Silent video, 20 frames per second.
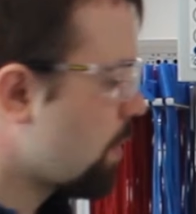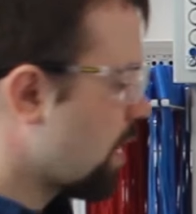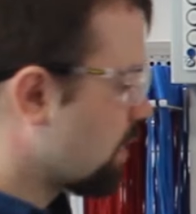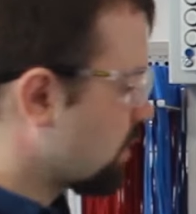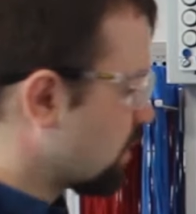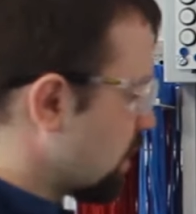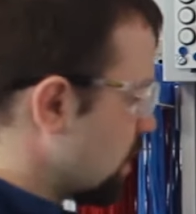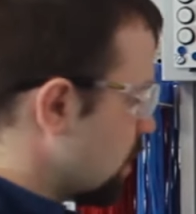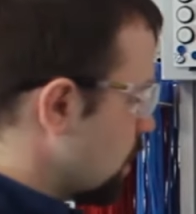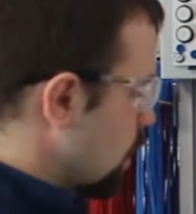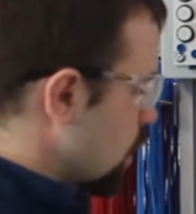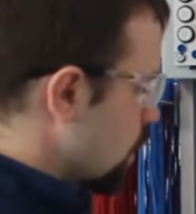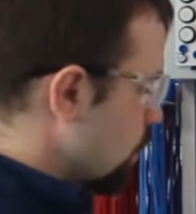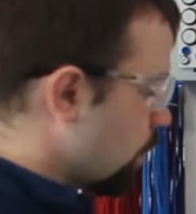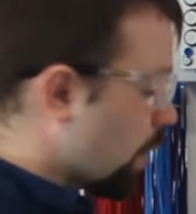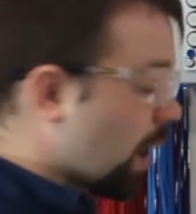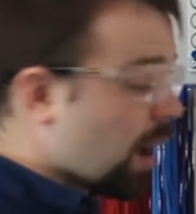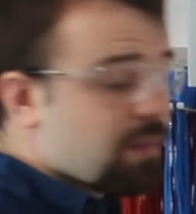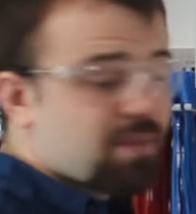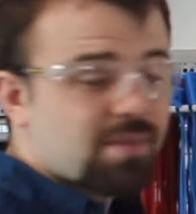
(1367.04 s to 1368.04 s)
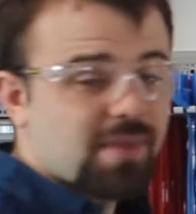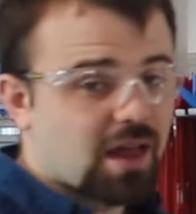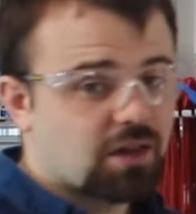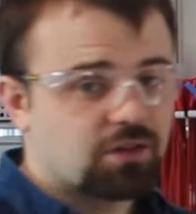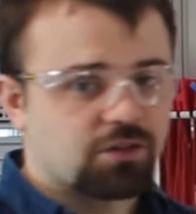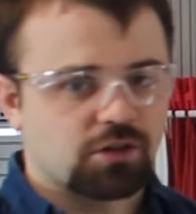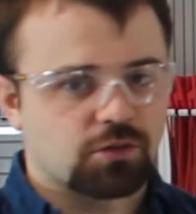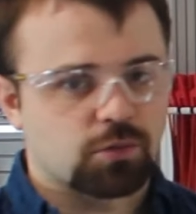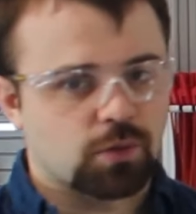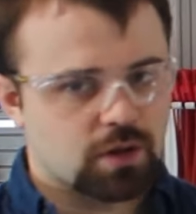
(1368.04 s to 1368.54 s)
messy, but
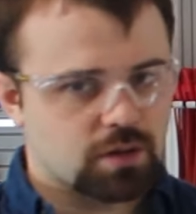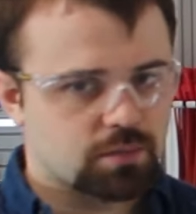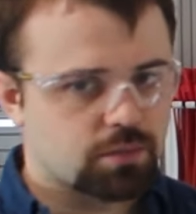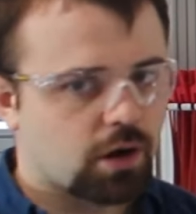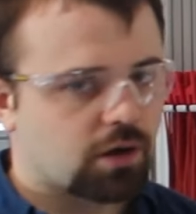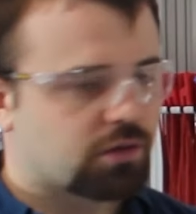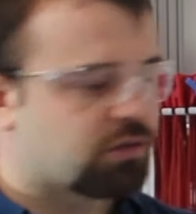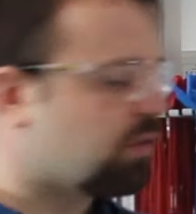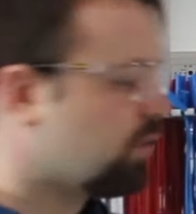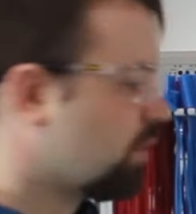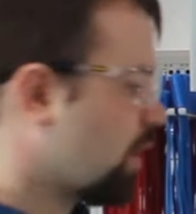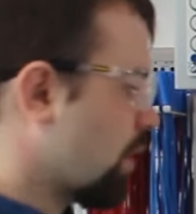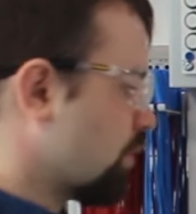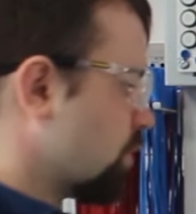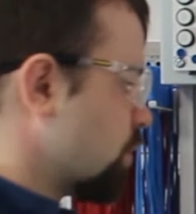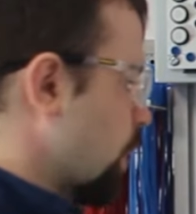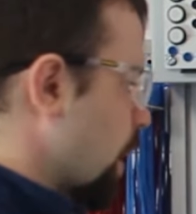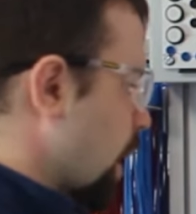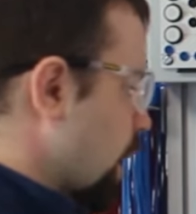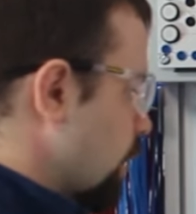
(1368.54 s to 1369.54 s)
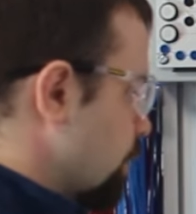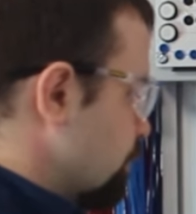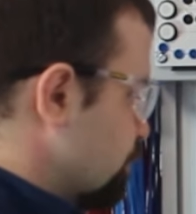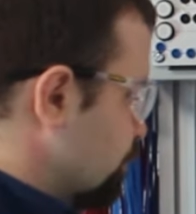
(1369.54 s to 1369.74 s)
that's just one of the prices you have to pay.